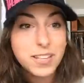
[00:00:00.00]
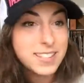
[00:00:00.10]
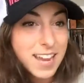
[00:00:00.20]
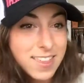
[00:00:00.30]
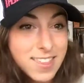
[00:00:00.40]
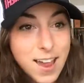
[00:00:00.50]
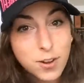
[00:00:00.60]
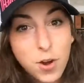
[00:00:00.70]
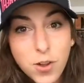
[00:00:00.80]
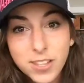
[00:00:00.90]
attain that
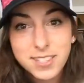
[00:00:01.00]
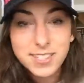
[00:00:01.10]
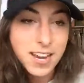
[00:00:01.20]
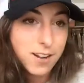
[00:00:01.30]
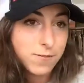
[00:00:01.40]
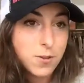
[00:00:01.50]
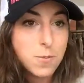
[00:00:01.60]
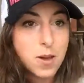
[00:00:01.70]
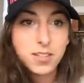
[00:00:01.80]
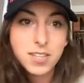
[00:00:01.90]
goal, let's say in a few
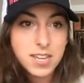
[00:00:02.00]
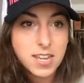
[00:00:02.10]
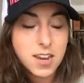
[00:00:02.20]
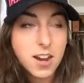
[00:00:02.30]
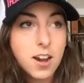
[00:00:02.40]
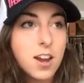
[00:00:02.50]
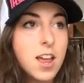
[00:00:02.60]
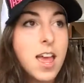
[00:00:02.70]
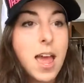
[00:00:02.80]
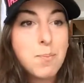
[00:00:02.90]
months, in a year,
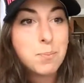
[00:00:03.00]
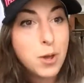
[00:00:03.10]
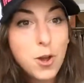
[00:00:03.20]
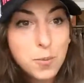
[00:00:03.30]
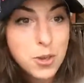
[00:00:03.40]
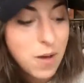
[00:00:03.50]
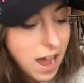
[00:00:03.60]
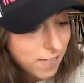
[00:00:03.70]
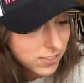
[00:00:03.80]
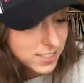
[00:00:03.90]
boom, you
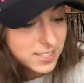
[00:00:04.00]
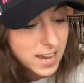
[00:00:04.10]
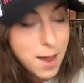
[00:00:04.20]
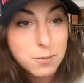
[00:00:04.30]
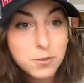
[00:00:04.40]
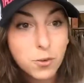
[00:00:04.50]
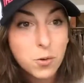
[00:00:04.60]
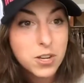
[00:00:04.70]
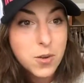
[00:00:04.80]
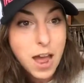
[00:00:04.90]
have the steps for
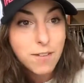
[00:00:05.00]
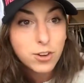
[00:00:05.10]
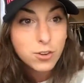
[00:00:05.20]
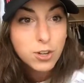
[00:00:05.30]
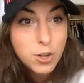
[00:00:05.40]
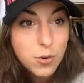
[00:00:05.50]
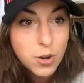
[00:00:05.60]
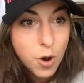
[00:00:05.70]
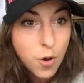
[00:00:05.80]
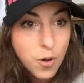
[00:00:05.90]
when you have your new
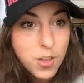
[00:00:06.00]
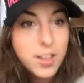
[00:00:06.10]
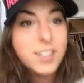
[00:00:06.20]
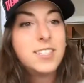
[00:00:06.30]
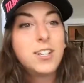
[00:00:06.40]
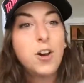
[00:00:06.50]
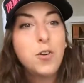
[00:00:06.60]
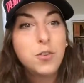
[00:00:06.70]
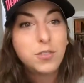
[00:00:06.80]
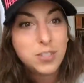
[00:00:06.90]
goal to
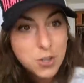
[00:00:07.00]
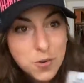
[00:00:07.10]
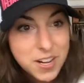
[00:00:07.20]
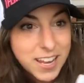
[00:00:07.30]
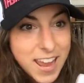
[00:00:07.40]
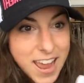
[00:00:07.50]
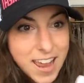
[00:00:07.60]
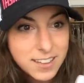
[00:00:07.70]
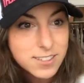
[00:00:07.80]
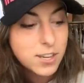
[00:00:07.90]
go do it
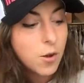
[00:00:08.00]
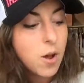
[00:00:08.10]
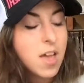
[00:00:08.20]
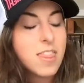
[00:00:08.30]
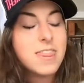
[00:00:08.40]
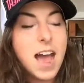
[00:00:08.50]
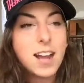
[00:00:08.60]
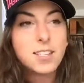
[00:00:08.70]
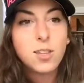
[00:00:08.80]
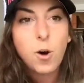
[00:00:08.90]
again. So
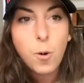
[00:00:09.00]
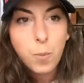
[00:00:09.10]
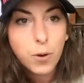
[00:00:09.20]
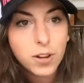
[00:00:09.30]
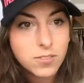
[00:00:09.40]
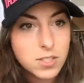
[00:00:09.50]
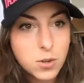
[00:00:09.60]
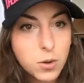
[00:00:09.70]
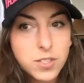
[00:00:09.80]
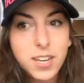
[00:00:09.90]
that's the whole point of this
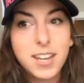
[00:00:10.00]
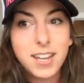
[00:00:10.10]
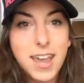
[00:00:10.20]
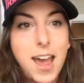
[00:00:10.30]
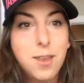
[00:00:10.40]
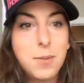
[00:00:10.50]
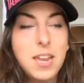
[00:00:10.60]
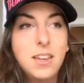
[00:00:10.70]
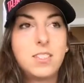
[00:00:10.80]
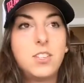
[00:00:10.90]
Goal Setting Academy,
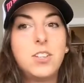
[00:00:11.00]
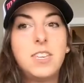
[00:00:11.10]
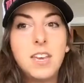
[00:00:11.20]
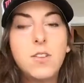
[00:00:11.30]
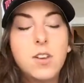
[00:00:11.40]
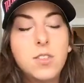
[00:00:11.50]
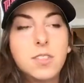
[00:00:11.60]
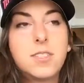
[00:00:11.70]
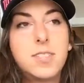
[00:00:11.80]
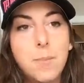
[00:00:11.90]
is to give you the
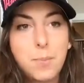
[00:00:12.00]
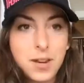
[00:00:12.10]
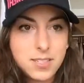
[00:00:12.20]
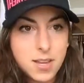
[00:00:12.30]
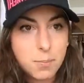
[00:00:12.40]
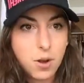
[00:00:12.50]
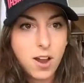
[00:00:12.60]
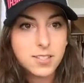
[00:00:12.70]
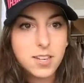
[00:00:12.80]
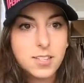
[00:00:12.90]
step-by-step
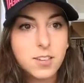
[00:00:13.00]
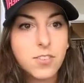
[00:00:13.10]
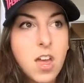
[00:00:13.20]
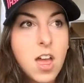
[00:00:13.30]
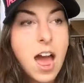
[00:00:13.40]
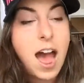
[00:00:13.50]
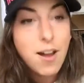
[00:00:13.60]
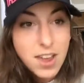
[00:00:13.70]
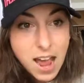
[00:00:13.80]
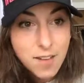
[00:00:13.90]
process of how
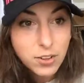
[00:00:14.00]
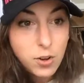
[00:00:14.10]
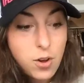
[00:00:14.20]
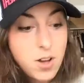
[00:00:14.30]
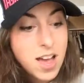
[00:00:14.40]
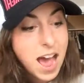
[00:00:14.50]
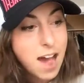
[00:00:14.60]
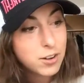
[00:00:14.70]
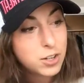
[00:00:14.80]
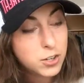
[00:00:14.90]
to have a goal, how
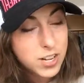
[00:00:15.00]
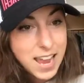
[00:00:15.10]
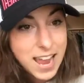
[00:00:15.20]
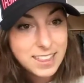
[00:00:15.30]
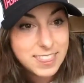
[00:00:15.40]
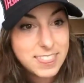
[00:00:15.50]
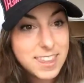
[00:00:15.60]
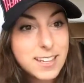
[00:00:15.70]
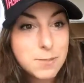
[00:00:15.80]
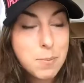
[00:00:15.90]
to create the
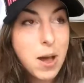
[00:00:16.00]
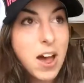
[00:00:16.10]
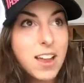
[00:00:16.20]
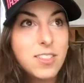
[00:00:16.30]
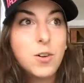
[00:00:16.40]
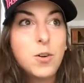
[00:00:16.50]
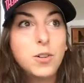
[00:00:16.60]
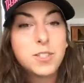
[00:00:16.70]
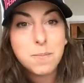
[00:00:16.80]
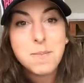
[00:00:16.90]
things behind the goal
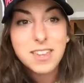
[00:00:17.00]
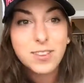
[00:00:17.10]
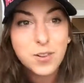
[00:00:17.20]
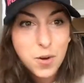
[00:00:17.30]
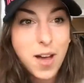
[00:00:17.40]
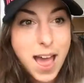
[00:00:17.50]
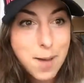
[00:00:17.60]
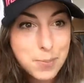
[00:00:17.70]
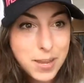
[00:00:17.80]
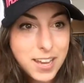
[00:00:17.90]
to make the goal
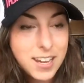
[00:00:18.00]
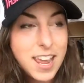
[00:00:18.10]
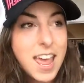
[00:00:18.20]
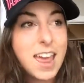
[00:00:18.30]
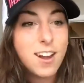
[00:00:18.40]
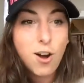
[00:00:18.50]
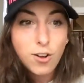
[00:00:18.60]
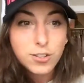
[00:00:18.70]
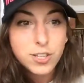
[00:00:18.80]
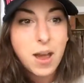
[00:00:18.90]
happen, and
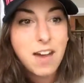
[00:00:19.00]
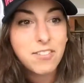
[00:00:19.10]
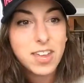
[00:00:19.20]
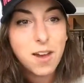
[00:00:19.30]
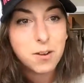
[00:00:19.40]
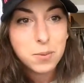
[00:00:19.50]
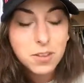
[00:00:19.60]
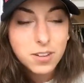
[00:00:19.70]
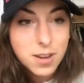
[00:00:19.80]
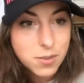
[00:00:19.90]
also have
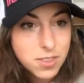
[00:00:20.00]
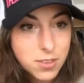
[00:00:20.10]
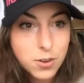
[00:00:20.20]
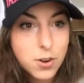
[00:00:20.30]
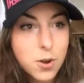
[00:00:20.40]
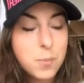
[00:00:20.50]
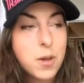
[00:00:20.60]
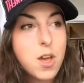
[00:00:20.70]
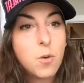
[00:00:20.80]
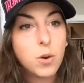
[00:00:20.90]
accountability within the group.
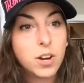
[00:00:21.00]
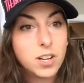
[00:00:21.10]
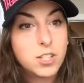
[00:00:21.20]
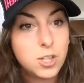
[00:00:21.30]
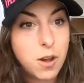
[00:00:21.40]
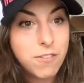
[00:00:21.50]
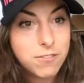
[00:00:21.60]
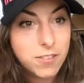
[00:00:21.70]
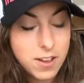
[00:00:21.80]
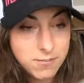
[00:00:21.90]
We're going to do a
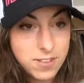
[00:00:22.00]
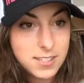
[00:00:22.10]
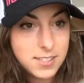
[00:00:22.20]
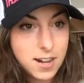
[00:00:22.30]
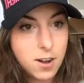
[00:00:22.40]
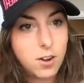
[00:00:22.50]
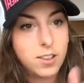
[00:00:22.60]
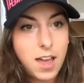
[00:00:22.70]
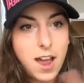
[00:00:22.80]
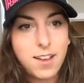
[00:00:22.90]
FaceTime or a
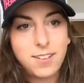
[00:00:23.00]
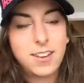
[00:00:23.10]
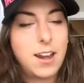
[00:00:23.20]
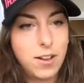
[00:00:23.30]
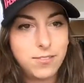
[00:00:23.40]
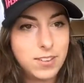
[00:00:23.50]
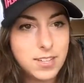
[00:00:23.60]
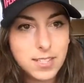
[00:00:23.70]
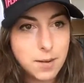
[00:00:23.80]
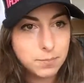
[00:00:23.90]
live, I don't have
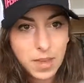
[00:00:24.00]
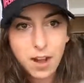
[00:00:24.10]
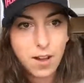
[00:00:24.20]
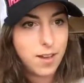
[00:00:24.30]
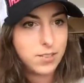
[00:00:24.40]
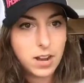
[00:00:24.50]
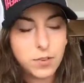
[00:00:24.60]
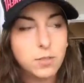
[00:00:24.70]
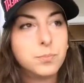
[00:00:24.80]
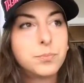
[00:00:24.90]
FaceTime, I don't have an
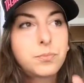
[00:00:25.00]
iPhone.